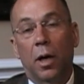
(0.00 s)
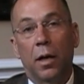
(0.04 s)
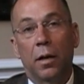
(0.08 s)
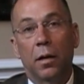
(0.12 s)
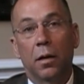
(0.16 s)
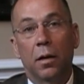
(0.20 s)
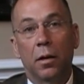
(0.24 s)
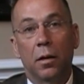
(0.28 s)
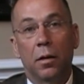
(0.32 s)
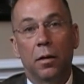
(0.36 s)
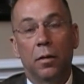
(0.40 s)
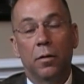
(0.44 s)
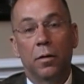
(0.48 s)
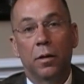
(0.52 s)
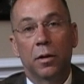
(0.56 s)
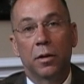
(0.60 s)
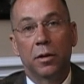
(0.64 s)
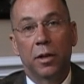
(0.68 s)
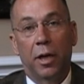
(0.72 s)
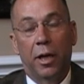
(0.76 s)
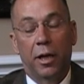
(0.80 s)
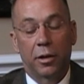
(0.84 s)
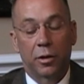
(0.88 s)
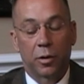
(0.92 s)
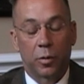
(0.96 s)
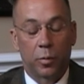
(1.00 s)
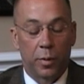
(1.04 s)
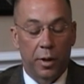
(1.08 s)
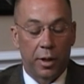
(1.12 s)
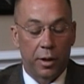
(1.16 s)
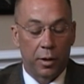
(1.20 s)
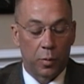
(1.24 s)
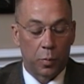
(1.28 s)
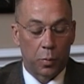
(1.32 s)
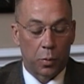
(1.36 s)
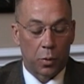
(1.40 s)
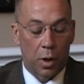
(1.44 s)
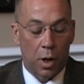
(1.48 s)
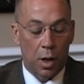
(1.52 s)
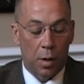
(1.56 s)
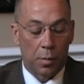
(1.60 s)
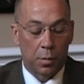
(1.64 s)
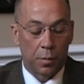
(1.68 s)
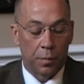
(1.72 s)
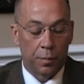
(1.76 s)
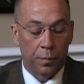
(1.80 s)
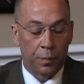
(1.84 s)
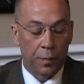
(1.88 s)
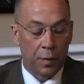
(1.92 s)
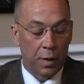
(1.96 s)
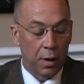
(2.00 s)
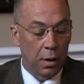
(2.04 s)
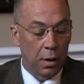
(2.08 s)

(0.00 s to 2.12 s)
I think you exacerbate the problem.